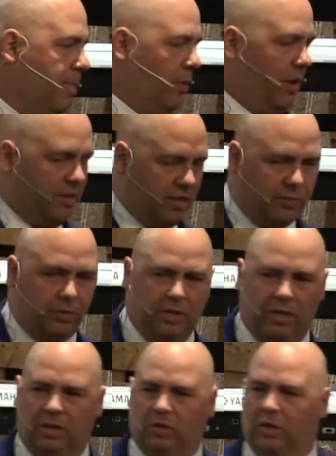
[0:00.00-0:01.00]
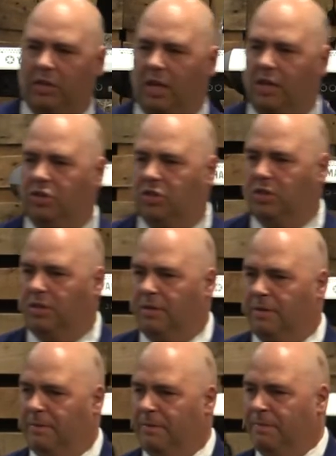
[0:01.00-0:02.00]
But in this particular occasion,
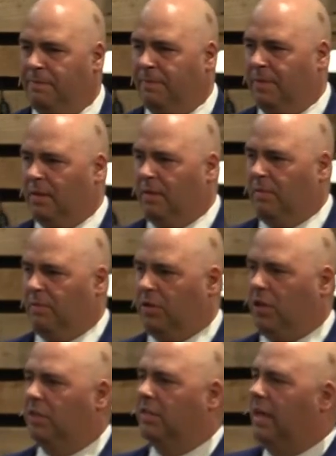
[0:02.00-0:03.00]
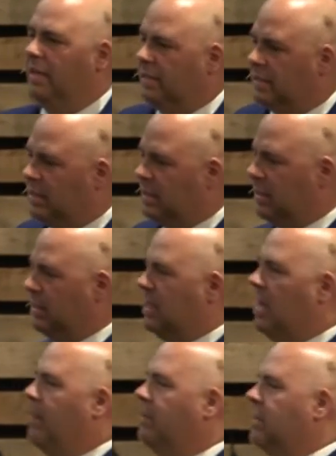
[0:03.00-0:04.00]
because I had set the
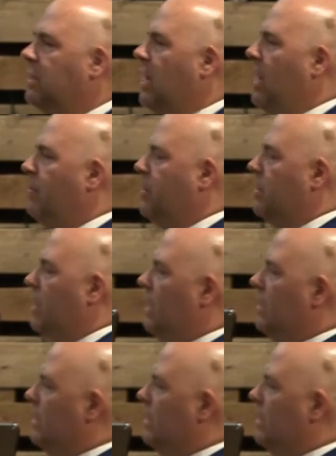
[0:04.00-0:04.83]
time aside, because I had